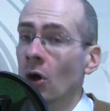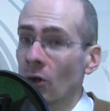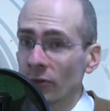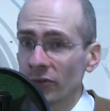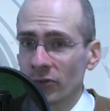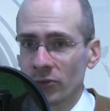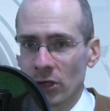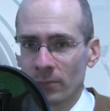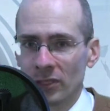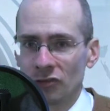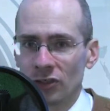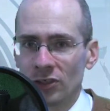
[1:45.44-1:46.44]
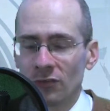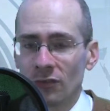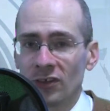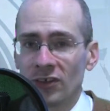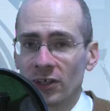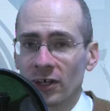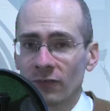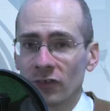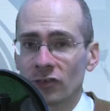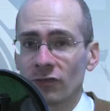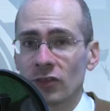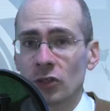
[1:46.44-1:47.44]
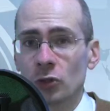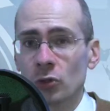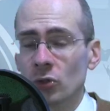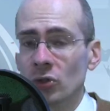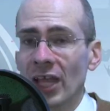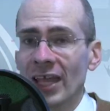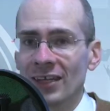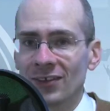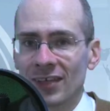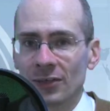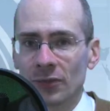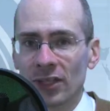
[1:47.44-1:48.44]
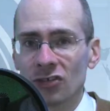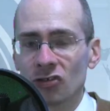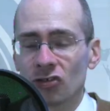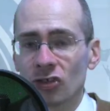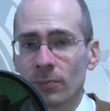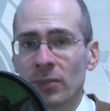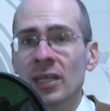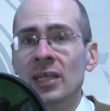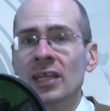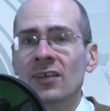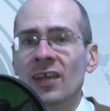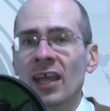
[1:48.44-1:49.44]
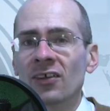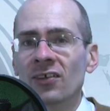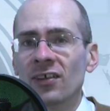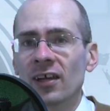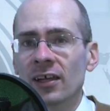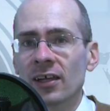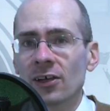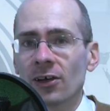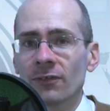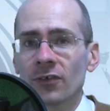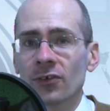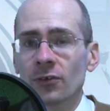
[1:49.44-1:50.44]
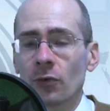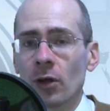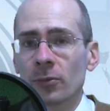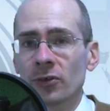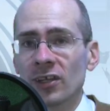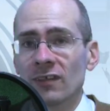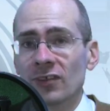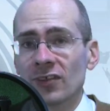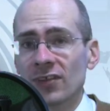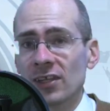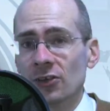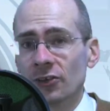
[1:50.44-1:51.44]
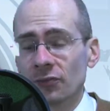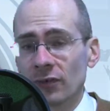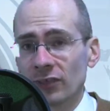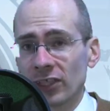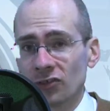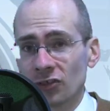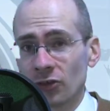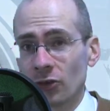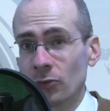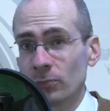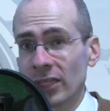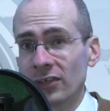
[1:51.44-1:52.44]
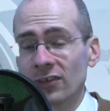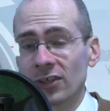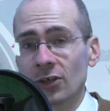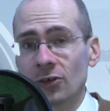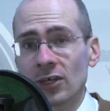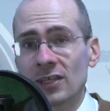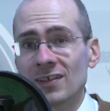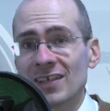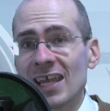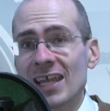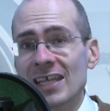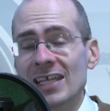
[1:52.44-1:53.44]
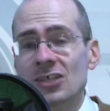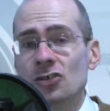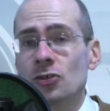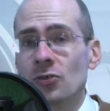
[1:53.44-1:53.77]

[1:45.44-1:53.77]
Also not mentioned in recent coverage of the Google-NSA relationship is ex-CIA officer Robert David Steele's revelation to Homeland Security Today in